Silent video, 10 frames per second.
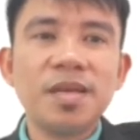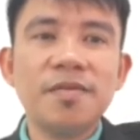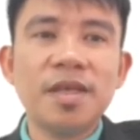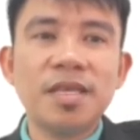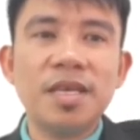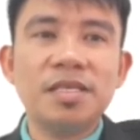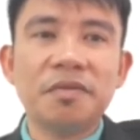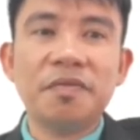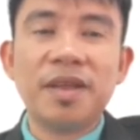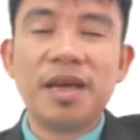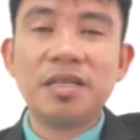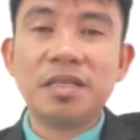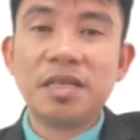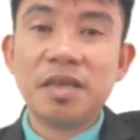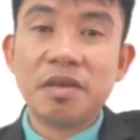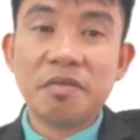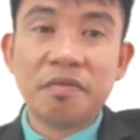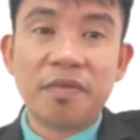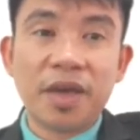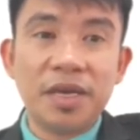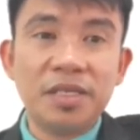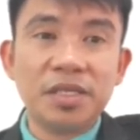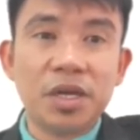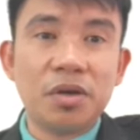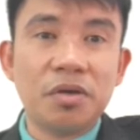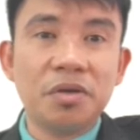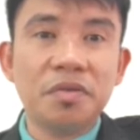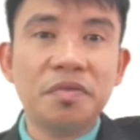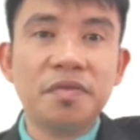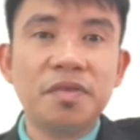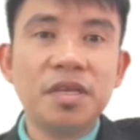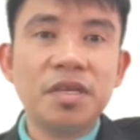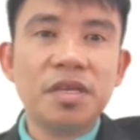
That is a flat face of